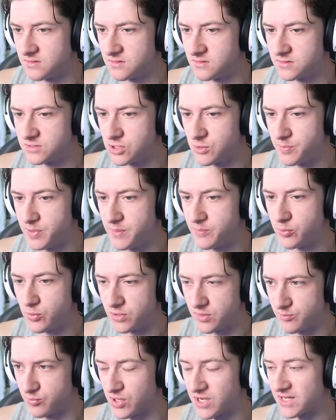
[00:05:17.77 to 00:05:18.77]
So people on
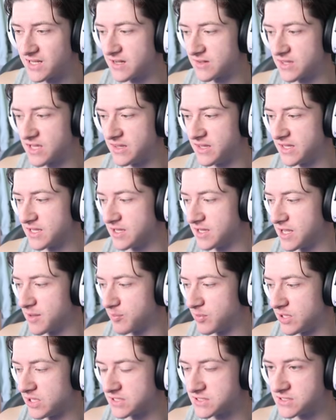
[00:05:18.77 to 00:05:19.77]
the break like that, they can get
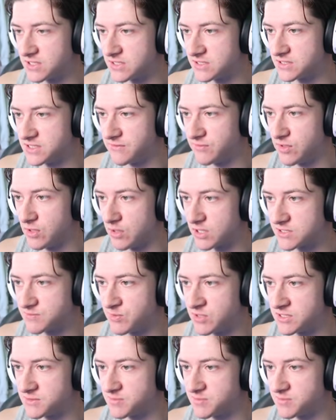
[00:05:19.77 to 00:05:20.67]
past us, even though our sprint